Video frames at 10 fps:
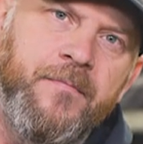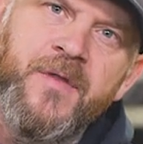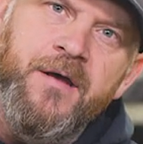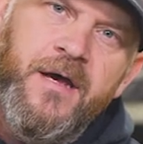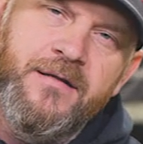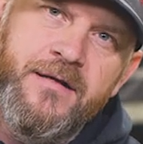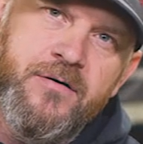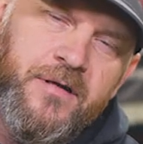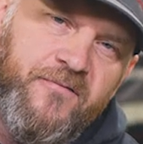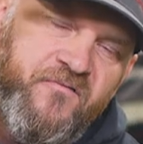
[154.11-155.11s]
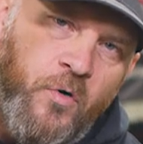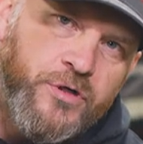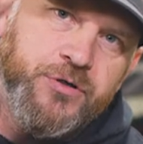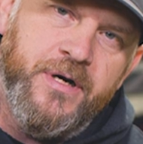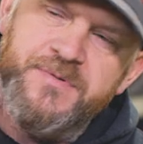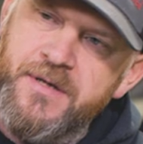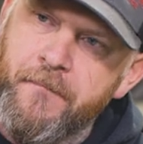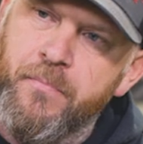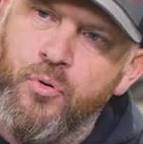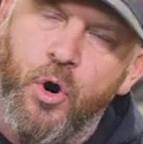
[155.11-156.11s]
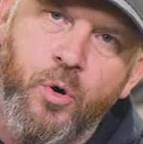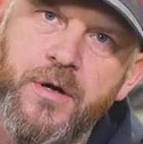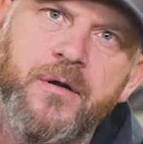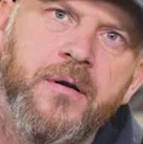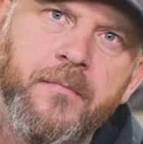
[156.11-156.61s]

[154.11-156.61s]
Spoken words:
them and literally 4 trips, broke.